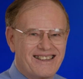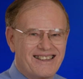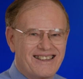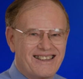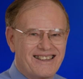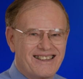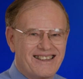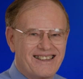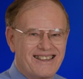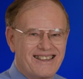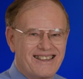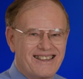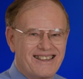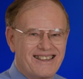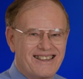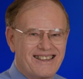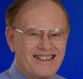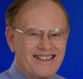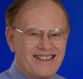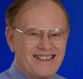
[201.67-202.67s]

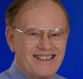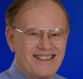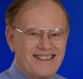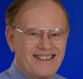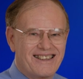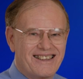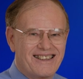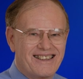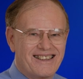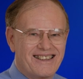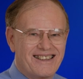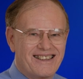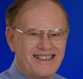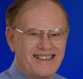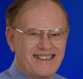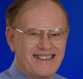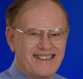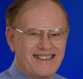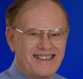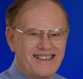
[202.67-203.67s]

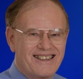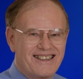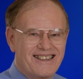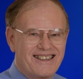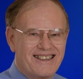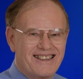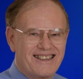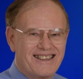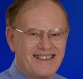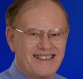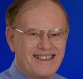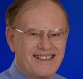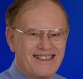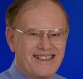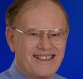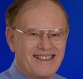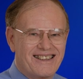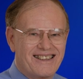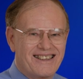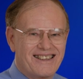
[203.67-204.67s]

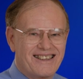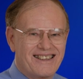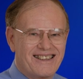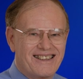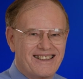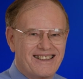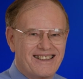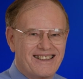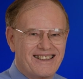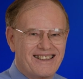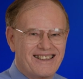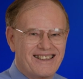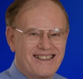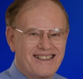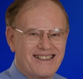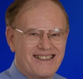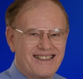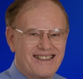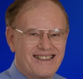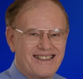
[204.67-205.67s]

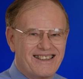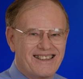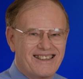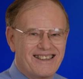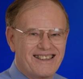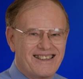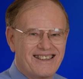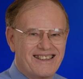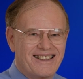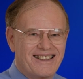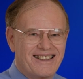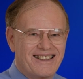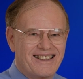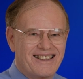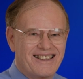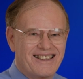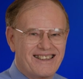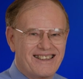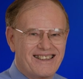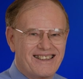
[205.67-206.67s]

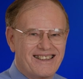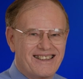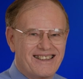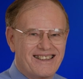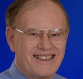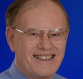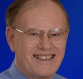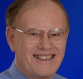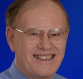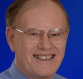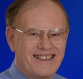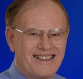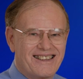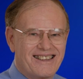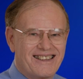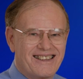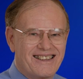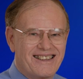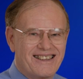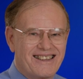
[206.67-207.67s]

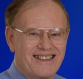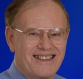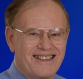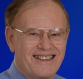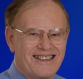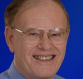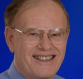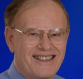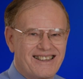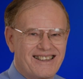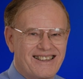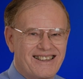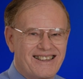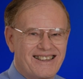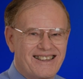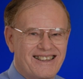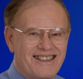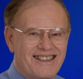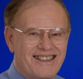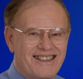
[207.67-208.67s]

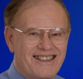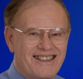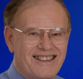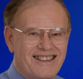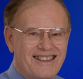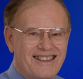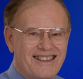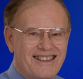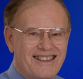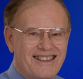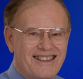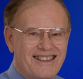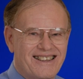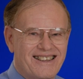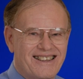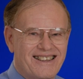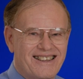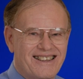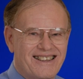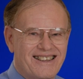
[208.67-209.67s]
This is a still picture; no speech is visible.